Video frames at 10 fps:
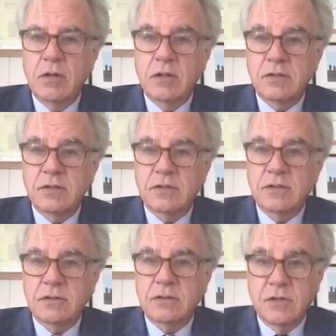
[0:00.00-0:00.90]
this
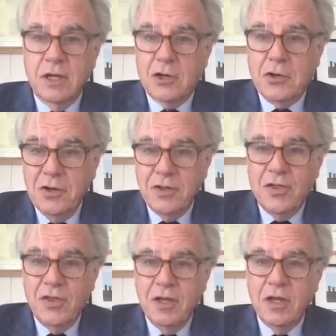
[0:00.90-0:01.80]
is not a good
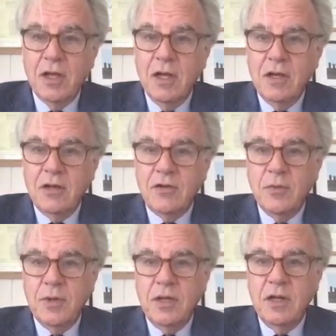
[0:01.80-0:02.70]
thing
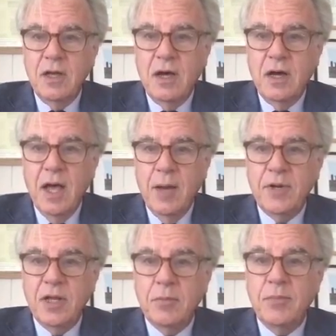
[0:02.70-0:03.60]
to be
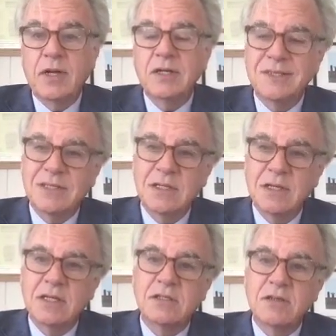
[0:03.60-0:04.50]
happening because
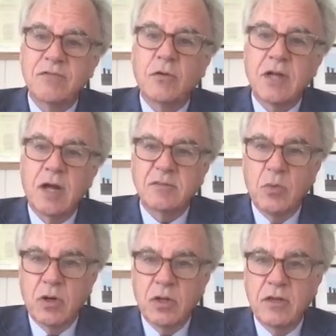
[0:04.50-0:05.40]
it's 4 times
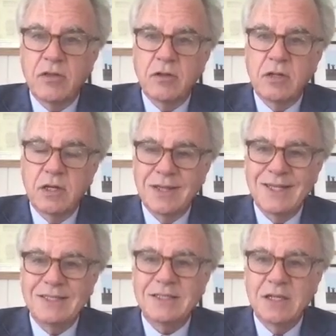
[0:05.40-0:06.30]
more lethal, at
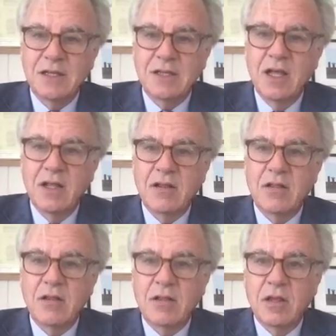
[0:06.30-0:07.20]
least, than
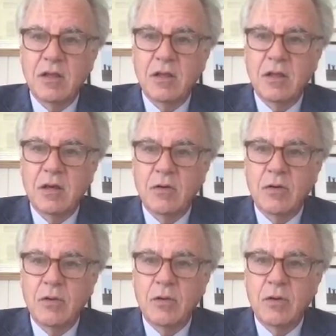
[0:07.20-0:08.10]
the
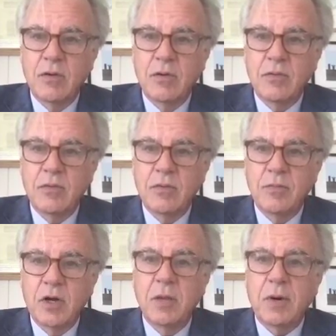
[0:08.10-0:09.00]

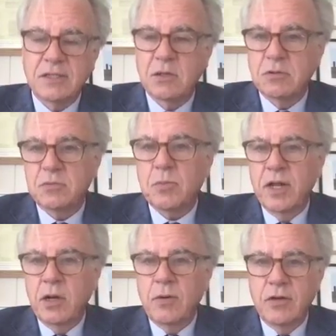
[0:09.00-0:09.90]
monkeypox that was
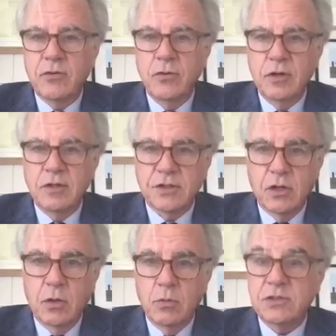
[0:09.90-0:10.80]
spreading around 2 years
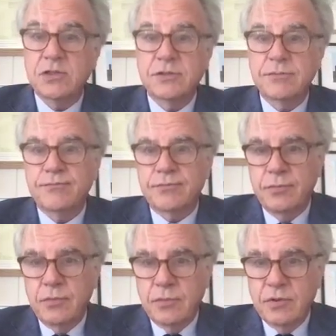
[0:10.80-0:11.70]
ago, which is,
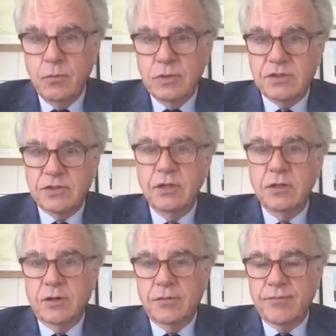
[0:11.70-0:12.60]
we
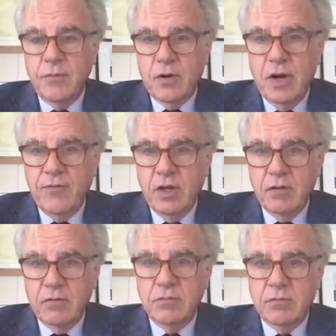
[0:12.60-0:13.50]
still are
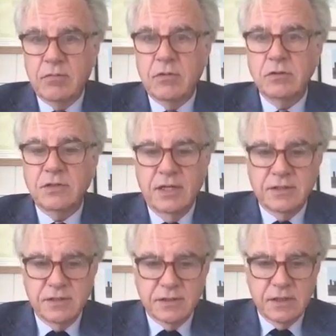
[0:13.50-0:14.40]
having those
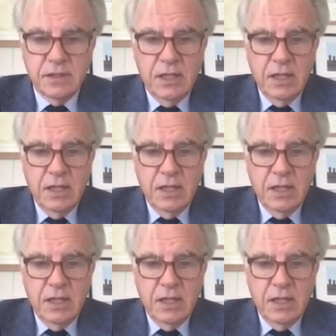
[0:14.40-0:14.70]
cases.